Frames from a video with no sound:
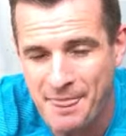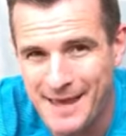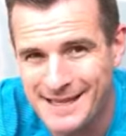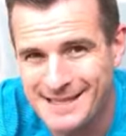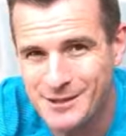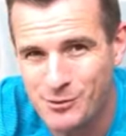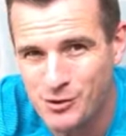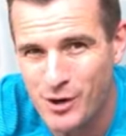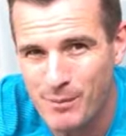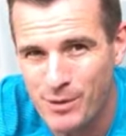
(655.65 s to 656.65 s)
and then still
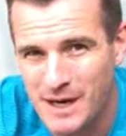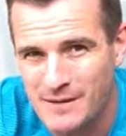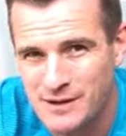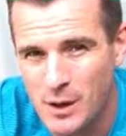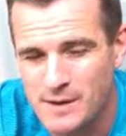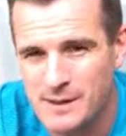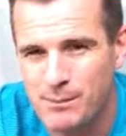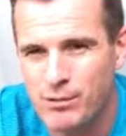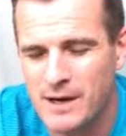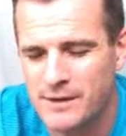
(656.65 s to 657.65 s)
try and breathe. So it's a
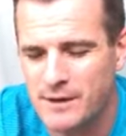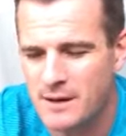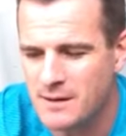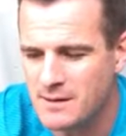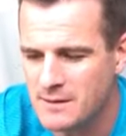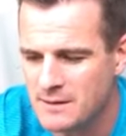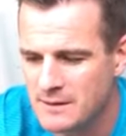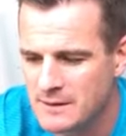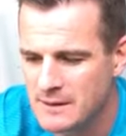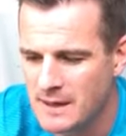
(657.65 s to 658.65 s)
breath in
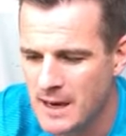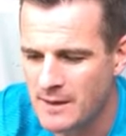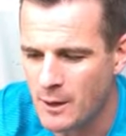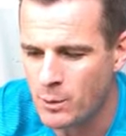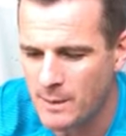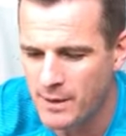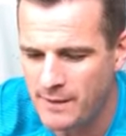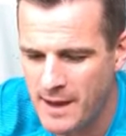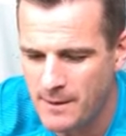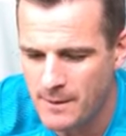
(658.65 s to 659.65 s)
and then a quick
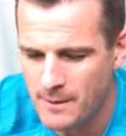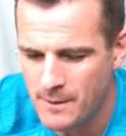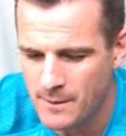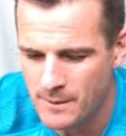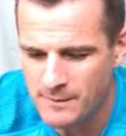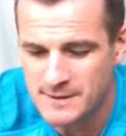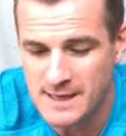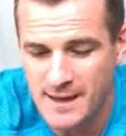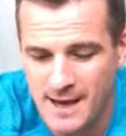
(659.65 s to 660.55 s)
breath out. See